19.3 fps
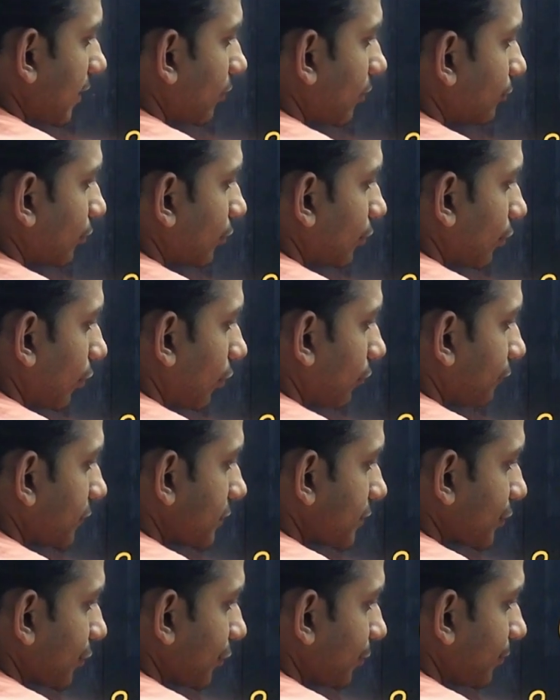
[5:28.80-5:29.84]
count of
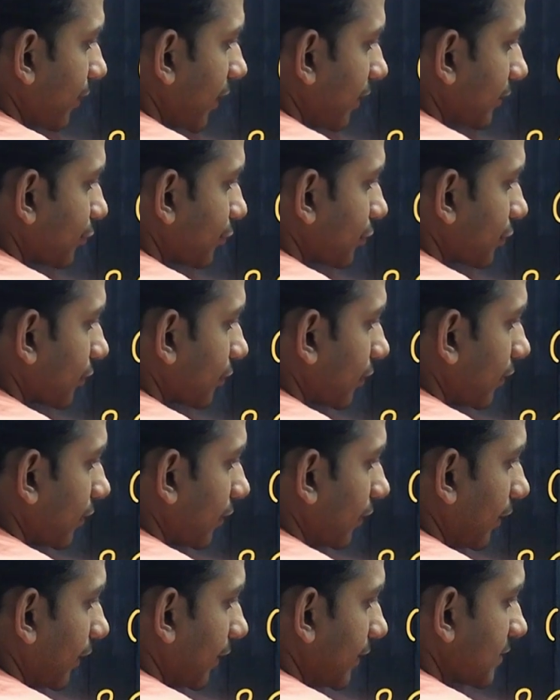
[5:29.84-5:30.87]
a screw gauge
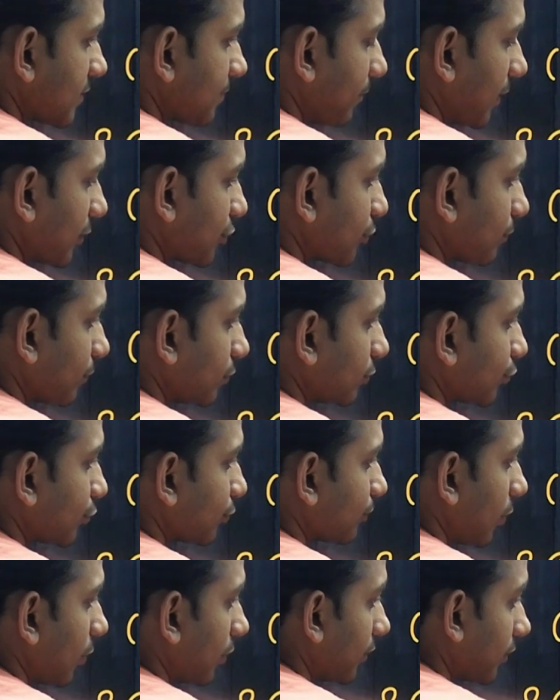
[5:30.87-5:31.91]
is much more
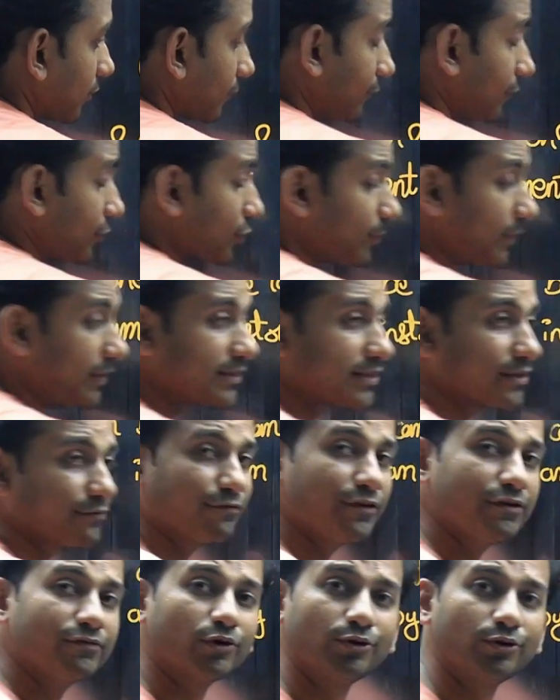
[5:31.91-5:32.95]
smaller, which means if
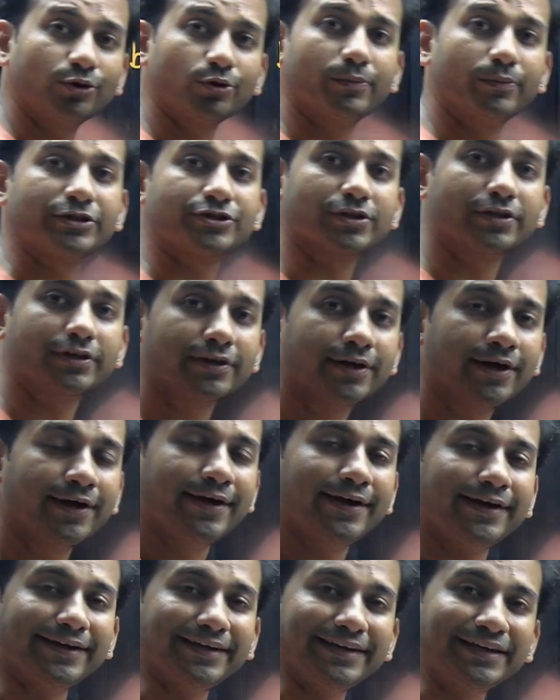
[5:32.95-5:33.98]
we want to measure
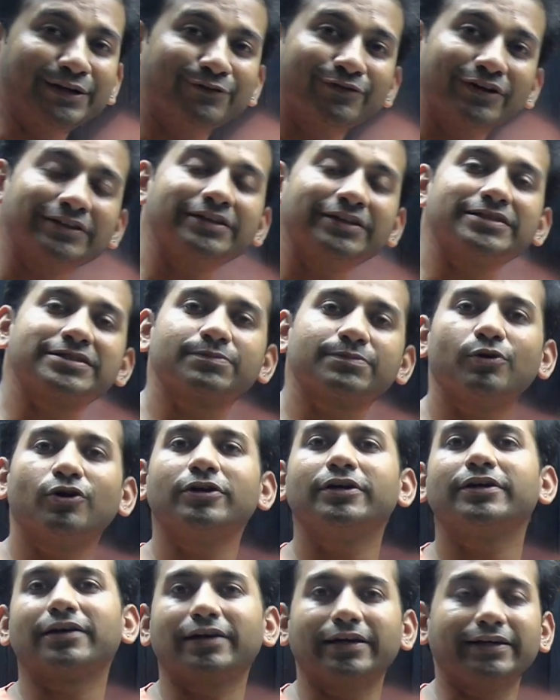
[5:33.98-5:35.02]
even the
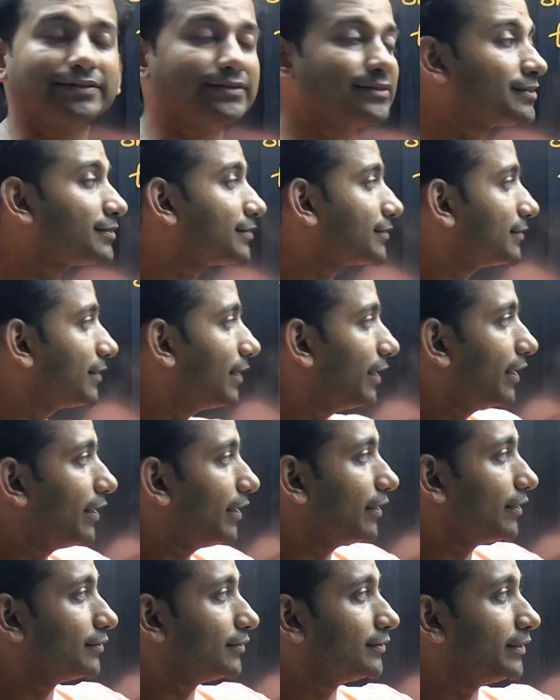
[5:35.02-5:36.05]
smaller lengths
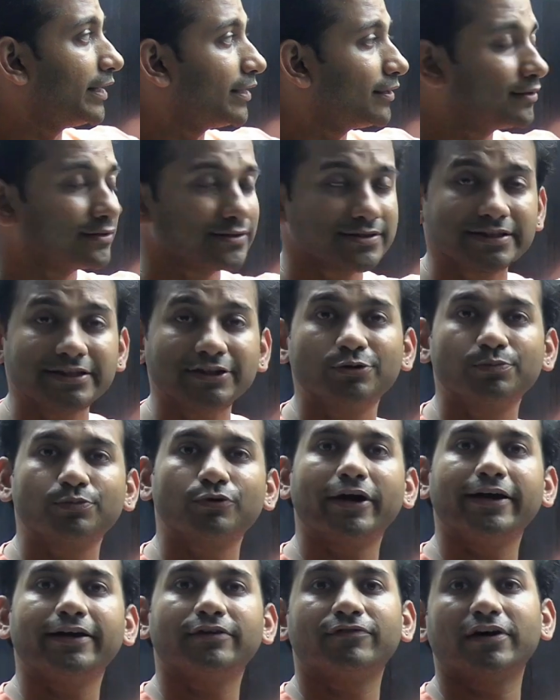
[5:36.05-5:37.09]
than
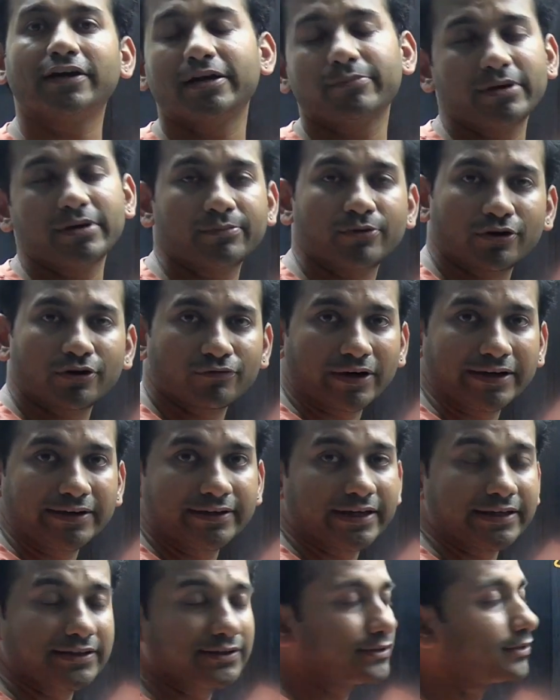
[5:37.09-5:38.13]
0.1 mm or
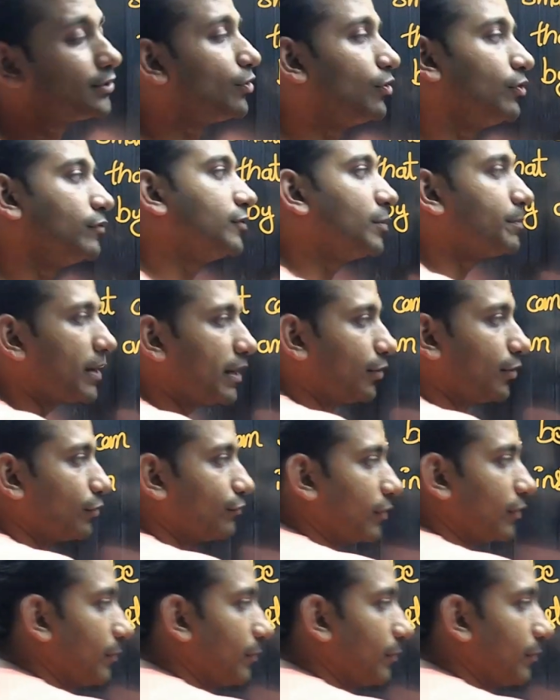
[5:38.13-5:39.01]
1/10 of the part of